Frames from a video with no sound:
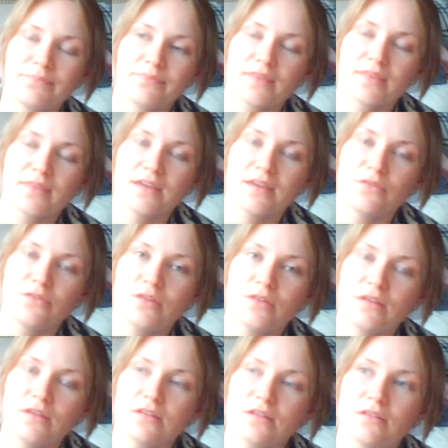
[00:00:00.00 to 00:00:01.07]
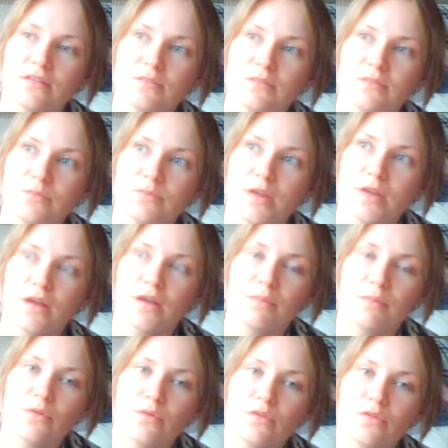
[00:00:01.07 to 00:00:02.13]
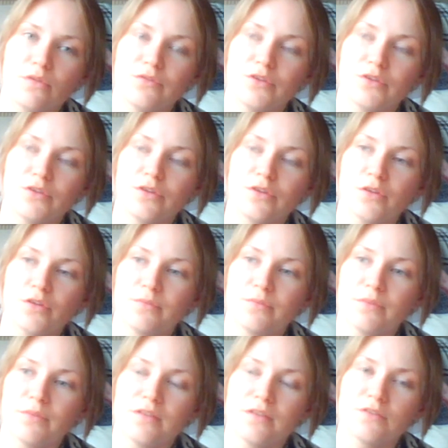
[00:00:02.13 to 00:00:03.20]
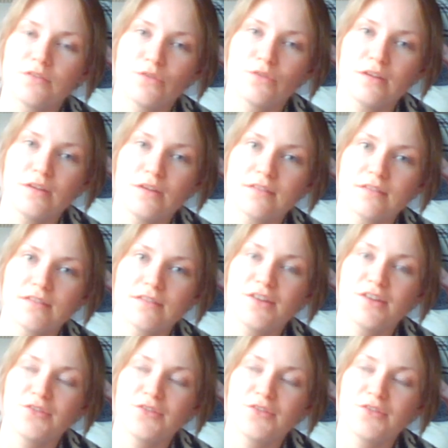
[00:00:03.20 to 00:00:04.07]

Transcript: It really does bring up all of your historic stuff,